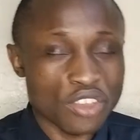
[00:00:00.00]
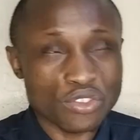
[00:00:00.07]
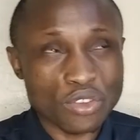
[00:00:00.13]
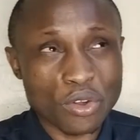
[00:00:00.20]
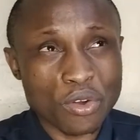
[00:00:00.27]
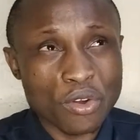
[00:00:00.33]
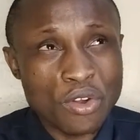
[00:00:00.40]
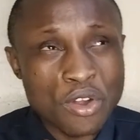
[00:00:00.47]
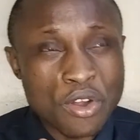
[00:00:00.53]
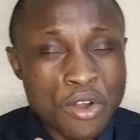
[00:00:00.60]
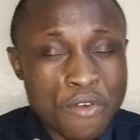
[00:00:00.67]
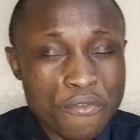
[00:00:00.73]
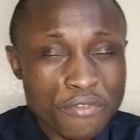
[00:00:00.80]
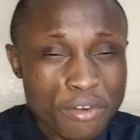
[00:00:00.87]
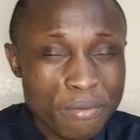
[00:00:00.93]
So,
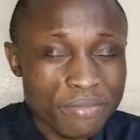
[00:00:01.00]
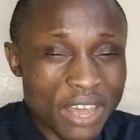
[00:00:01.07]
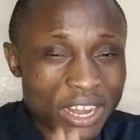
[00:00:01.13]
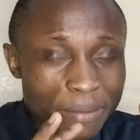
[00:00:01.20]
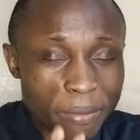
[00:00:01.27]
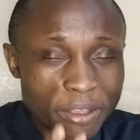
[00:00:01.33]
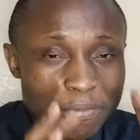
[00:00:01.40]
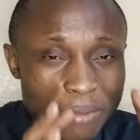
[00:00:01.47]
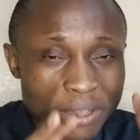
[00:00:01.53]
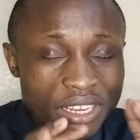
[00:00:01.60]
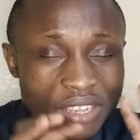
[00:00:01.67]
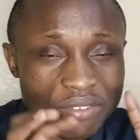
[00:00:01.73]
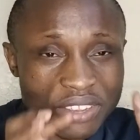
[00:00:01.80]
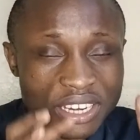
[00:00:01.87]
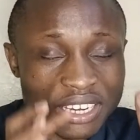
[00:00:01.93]
from that
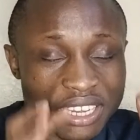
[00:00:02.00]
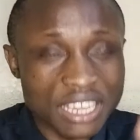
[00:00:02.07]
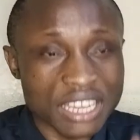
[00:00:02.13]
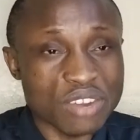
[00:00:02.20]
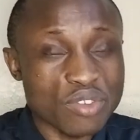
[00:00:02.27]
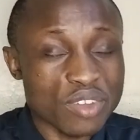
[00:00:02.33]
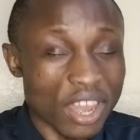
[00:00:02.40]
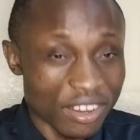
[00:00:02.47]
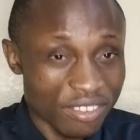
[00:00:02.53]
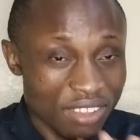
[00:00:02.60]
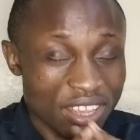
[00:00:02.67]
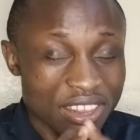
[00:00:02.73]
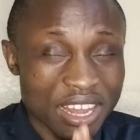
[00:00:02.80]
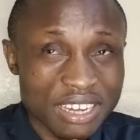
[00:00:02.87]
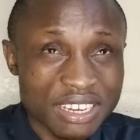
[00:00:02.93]
perspective, indeed, you can
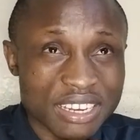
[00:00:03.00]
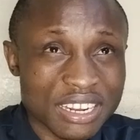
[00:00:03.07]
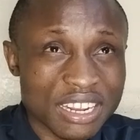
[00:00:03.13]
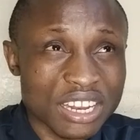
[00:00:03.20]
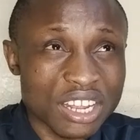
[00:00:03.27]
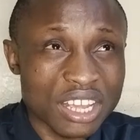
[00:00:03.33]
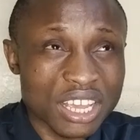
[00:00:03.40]
say that